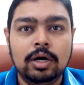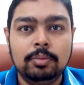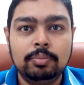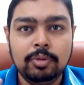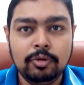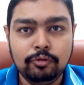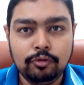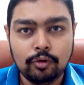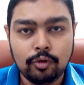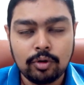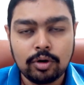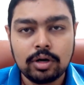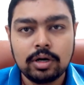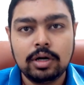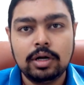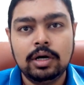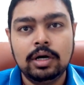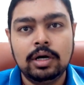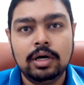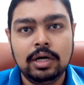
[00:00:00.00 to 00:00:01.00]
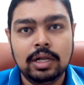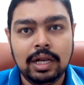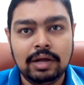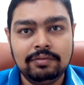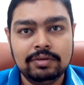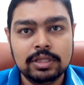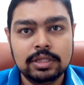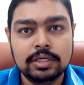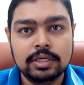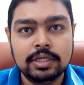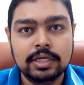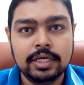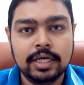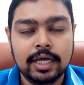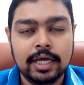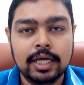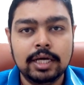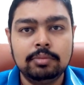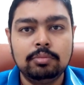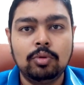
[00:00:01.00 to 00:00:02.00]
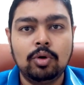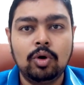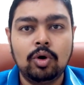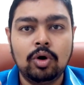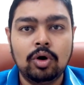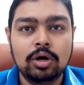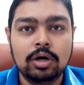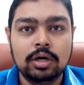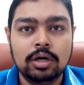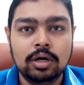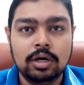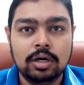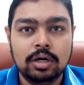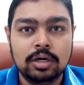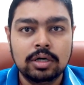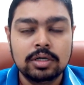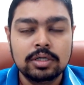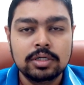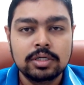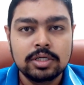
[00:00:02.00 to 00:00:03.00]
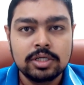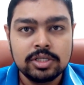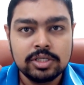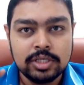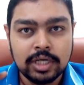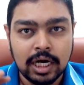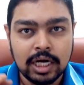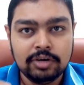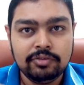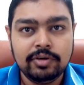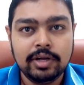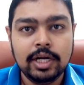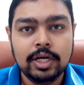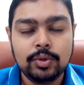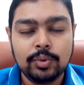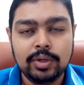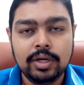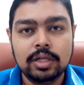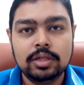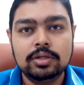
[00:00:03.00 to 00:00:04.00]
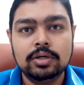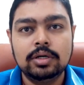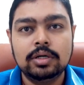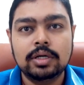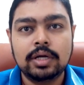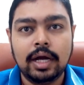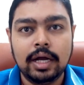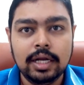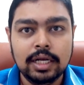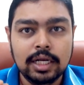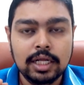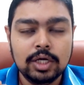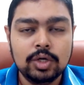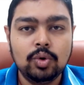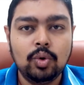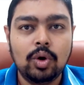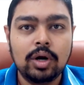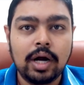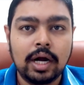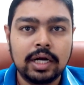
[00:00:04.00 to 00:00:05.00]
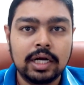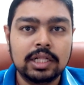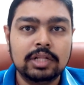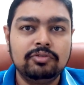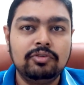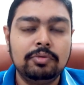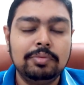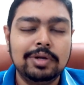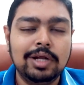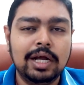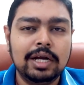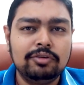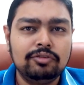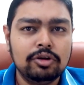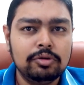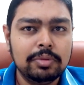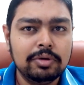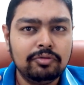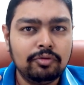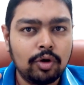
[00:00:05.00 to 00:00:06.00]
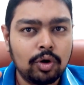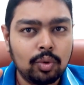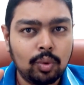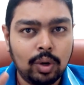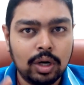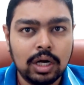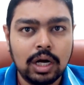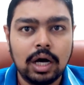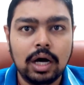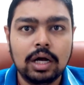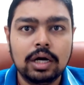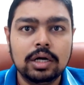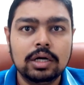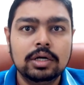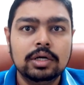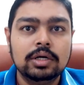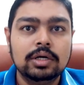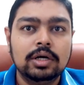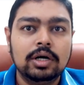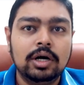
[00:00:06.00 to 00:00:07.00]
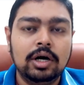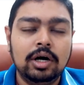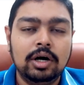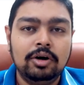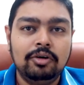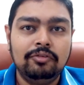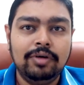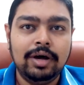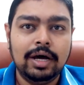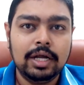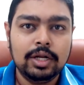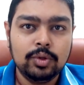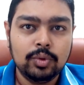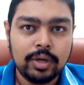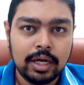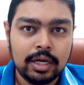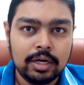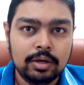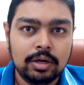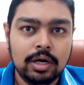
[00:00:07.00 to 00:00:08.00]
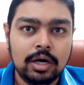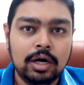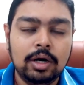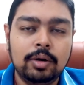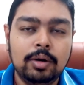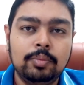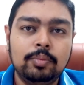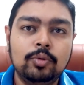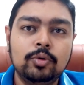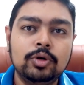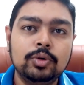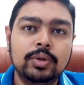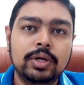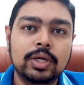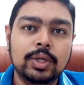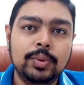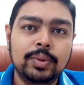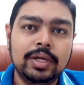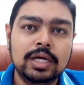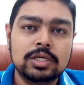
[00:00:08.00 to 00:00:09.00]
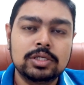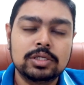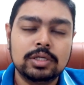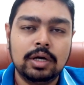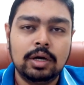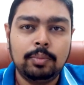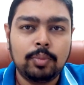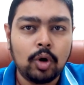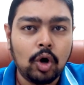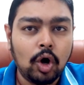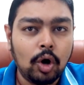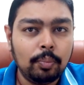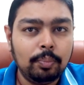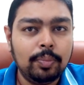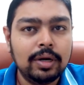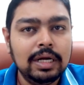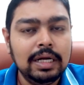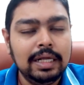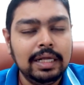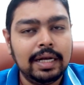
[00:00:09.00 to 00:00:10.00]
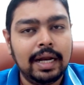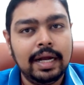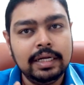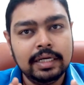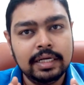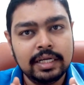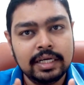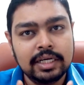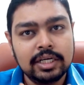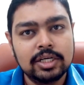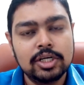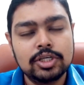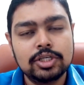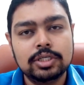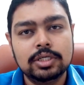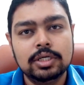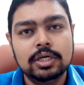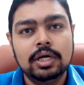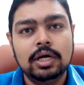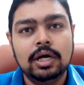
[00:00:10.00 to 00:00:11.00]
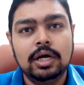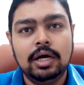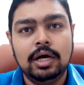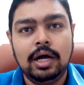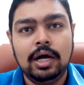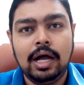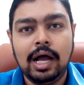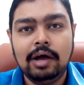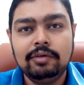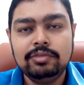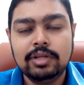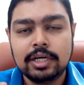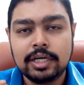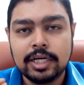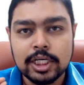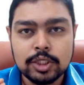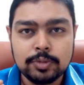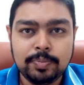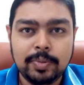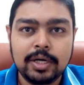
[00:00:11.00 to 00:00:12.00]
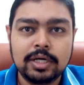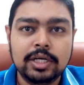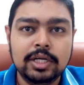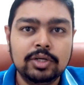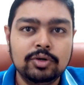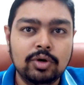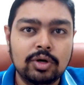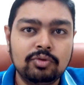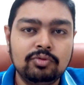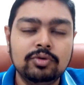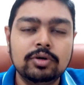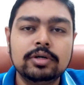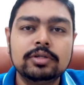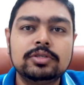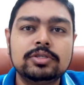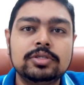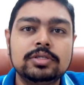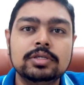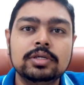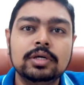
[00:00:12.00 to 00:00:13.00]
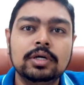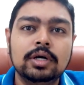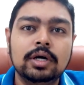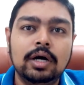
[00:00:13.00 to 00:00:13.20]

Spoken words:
before 11:30 a.m. on January 23rd, kindly go and attend the webinar. It will be for 1 hour, where you can put your queries properly, write in English, have the respect in your words.